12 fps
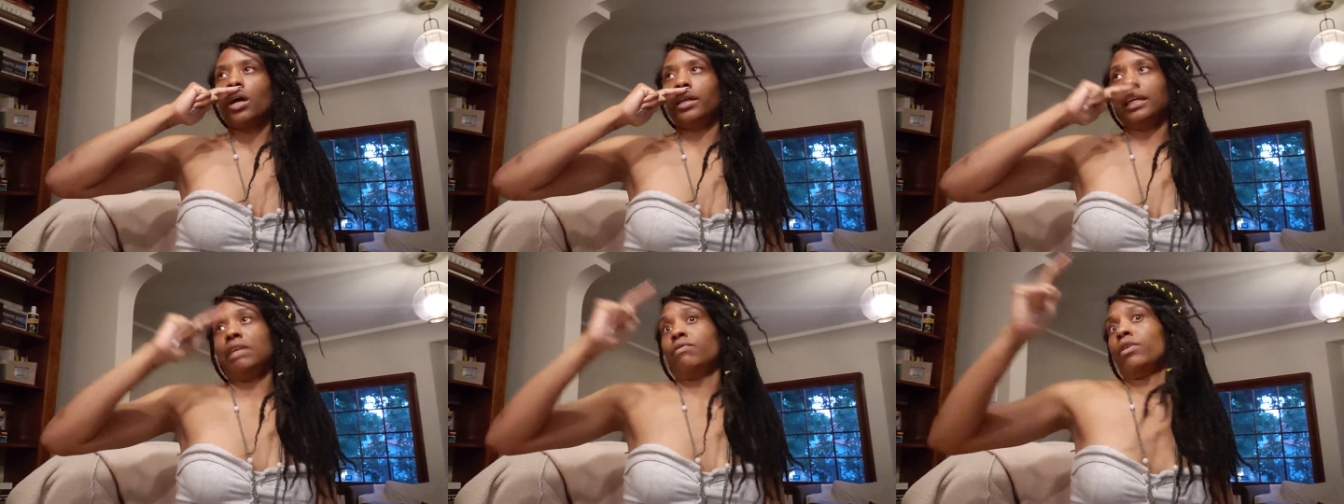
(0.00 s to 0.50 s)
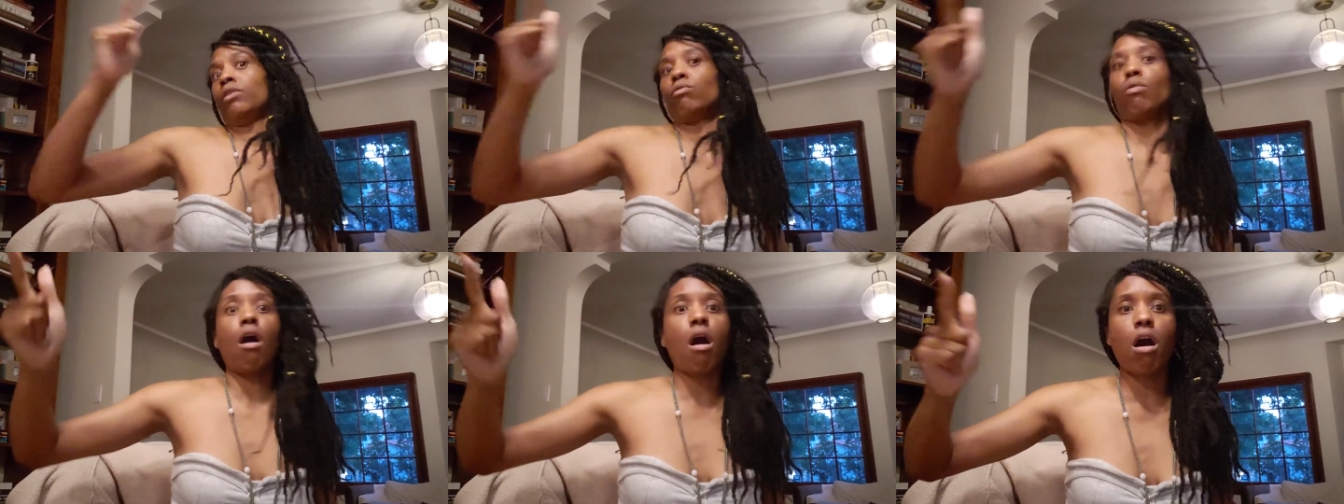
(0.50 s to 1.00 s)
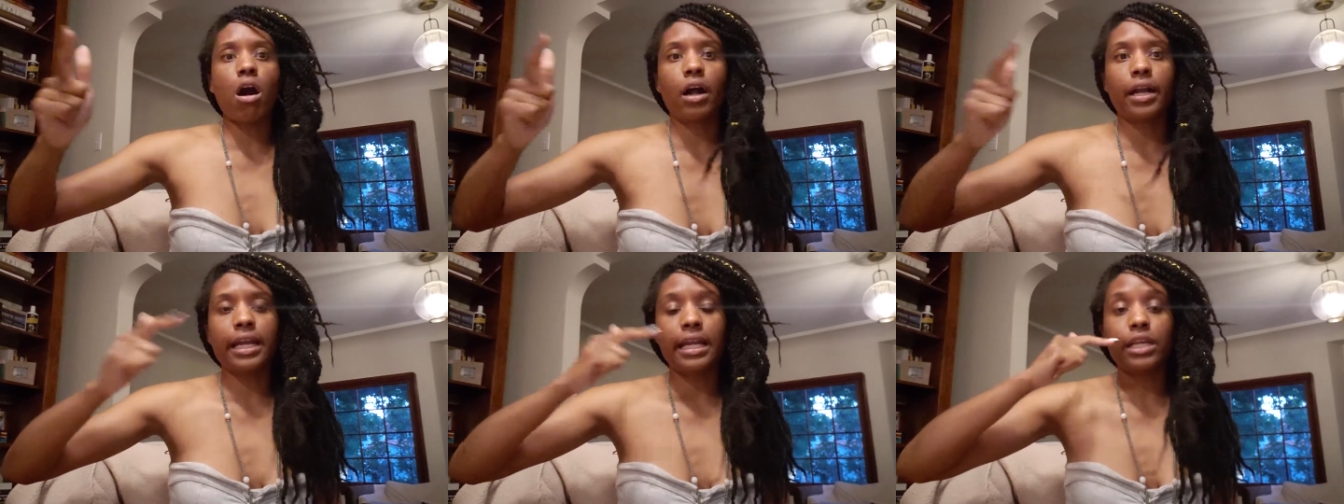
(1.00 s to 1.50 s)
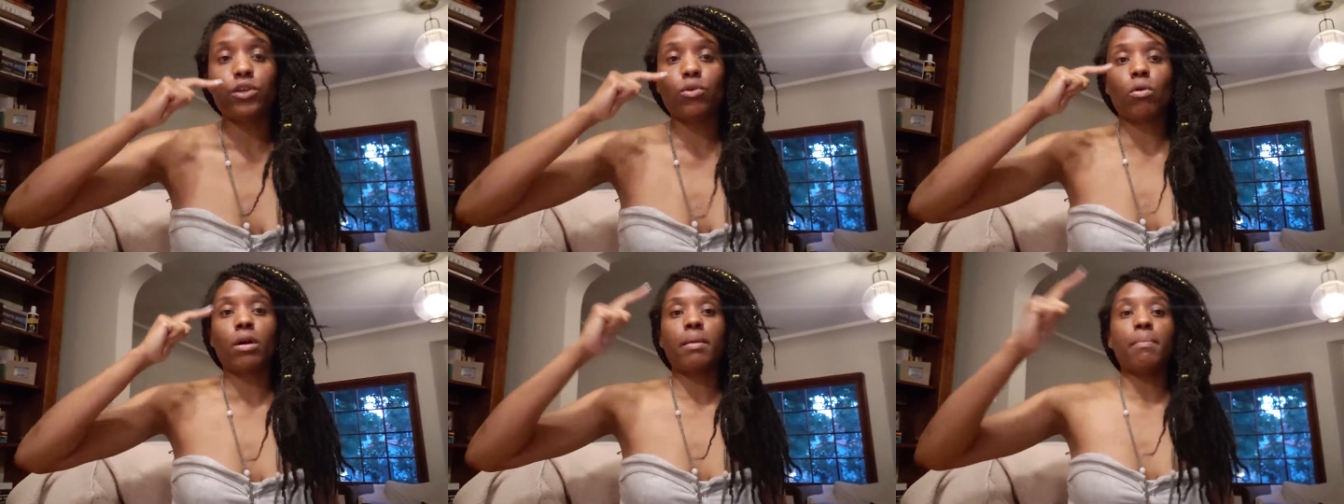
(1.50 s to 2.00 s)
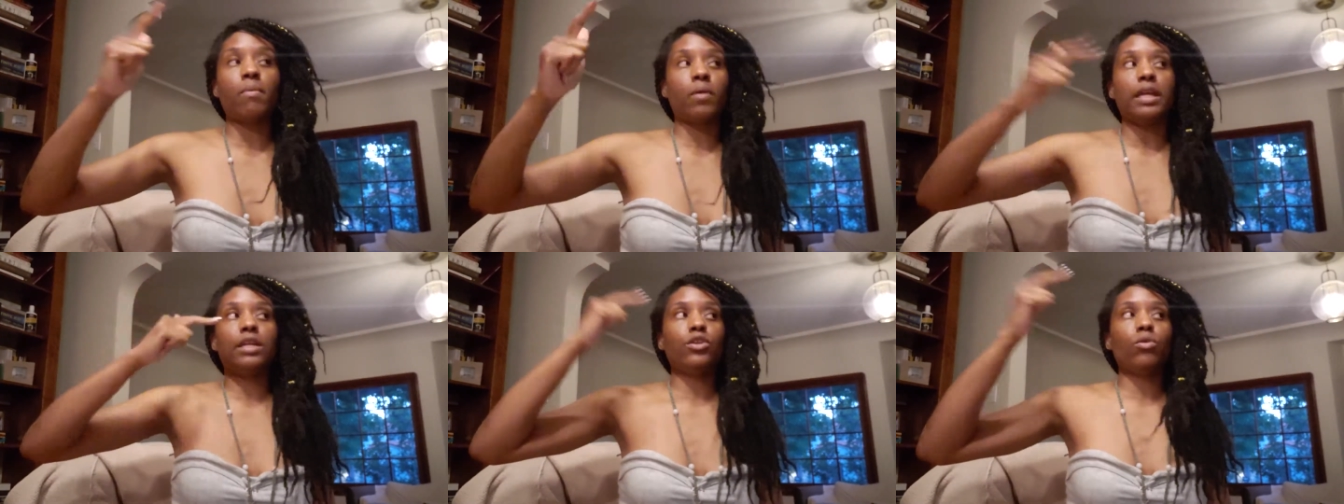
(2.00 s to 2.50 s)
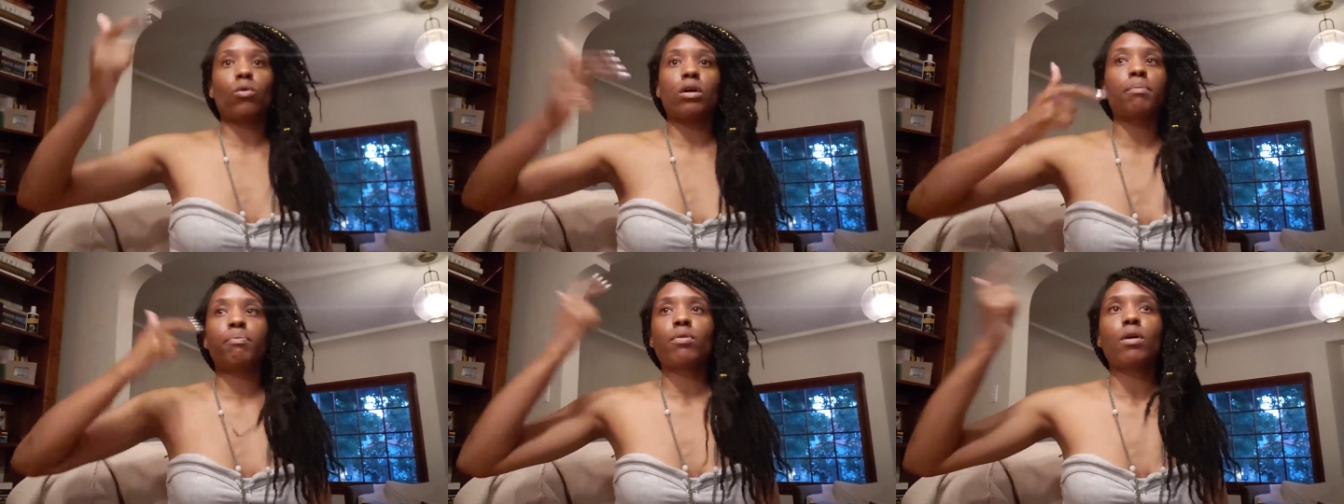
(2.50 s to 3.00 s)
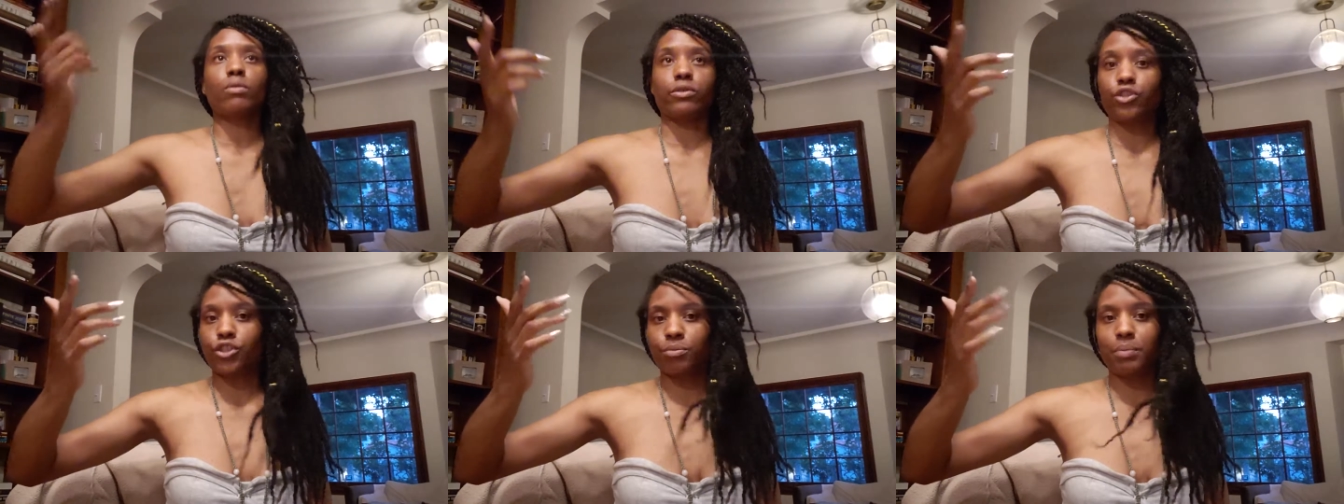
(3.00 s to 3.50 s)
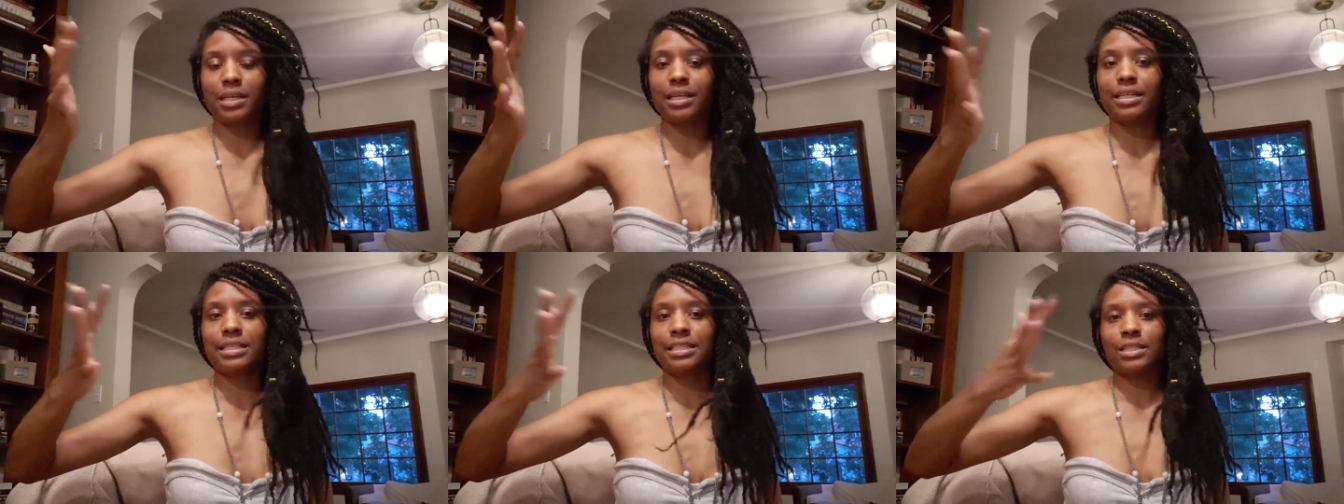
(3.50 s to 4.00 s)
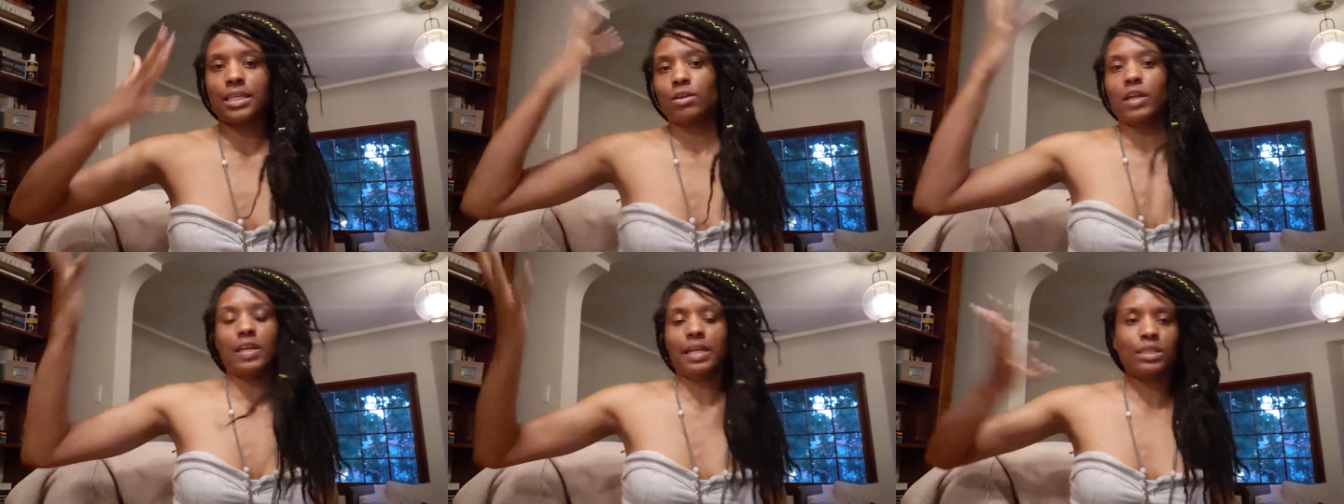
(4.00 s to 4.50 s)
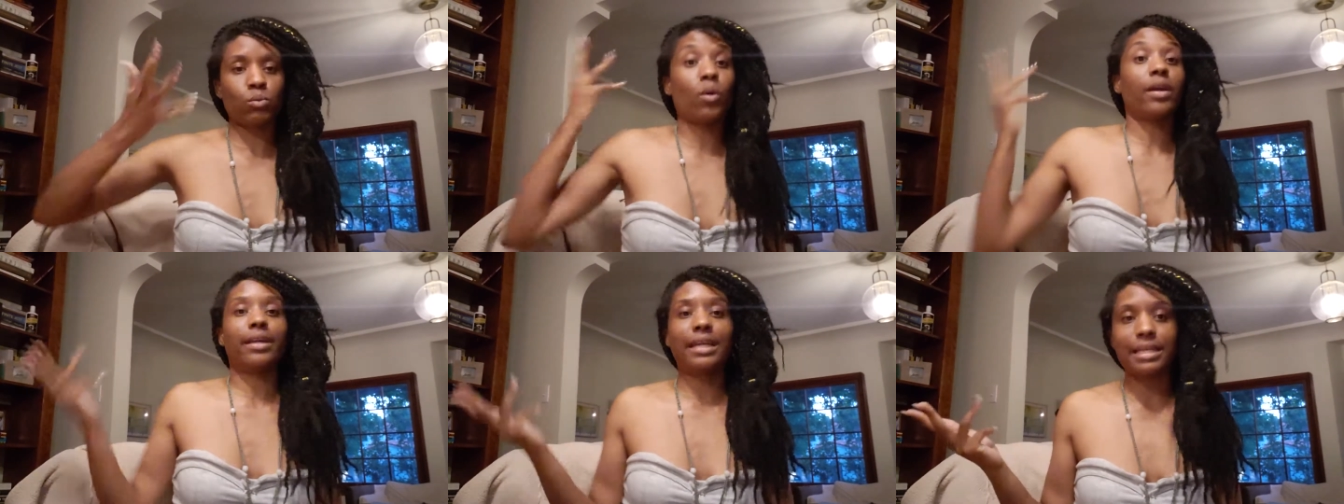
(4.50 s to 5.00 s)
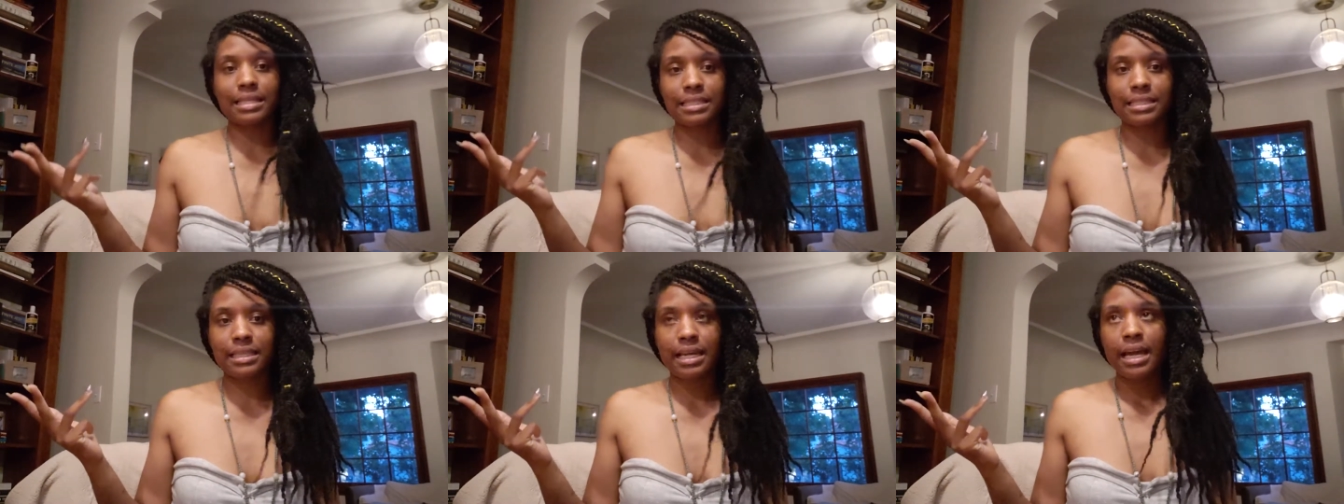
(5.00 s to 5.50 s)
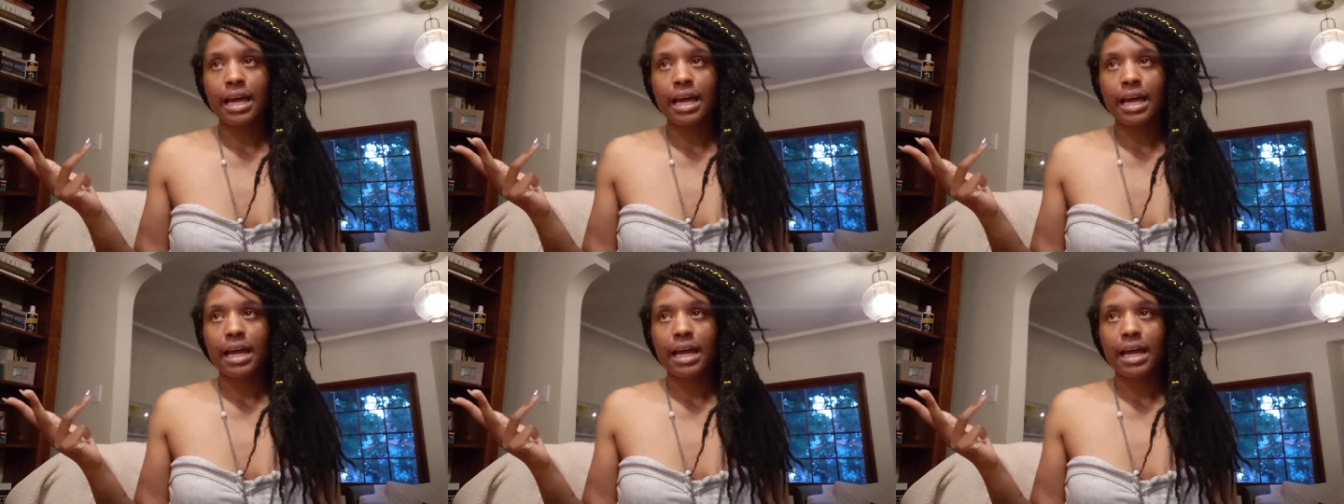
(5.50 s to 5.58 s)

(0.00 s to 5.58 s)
even wrong in your approach, because it is what it is.